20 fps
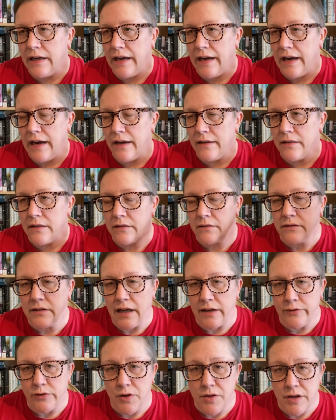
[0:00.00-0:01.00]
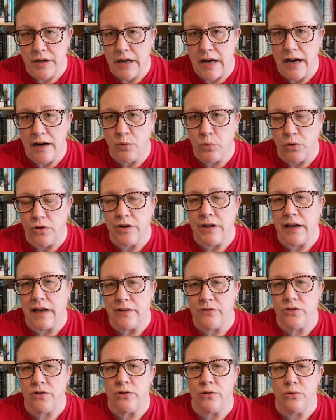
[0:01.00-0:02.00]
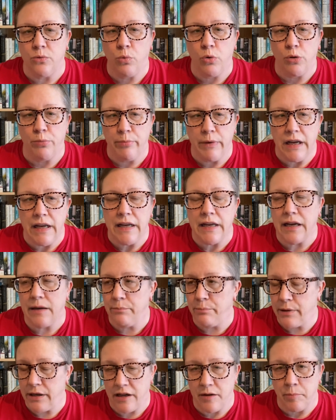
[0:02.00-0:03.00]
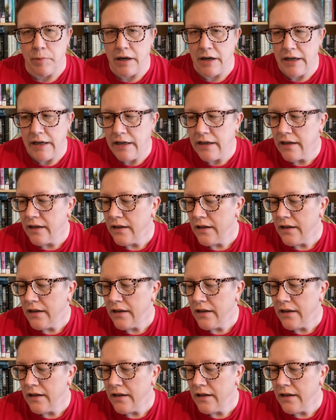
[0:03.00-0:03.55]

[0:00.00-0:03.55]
at the level that I will get to will make big money.